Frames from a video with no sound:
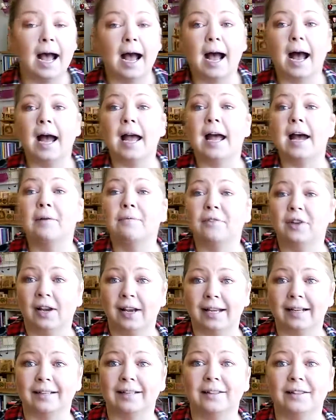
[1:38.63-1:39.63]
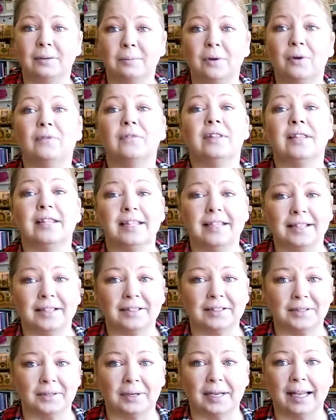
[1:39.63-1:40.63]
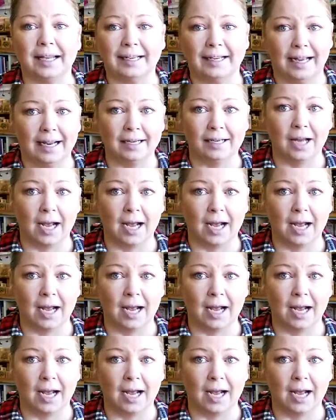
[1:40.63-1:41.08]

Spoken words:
I have collected them over the years, okay?